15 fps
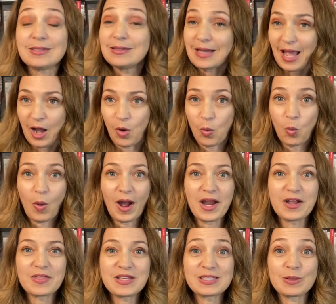Now, why
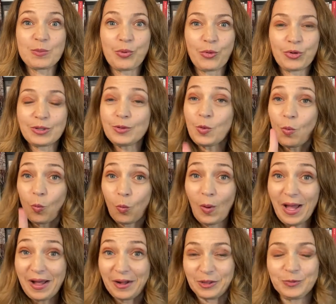are these important?
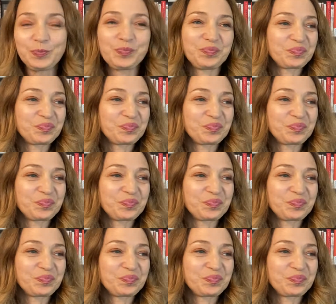Well,